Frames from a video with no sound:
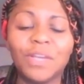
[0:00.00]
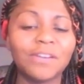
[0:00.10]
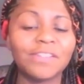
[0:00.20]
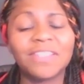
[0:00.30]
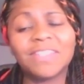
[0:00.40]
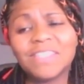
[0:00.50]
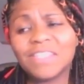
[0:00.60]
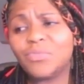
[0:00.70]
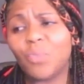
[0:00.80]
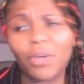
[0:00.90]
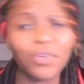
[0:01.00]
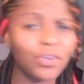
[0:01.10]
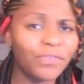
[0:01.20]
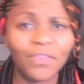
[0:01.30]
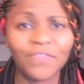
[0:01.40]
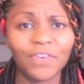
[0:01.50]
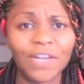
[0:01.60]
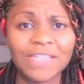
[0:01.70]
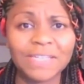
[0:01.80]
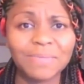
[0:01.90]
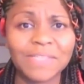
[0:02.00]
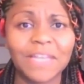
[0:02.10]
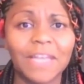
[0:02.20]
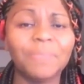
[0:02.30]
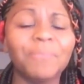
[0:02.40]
here is that this is wonderful for intimacy.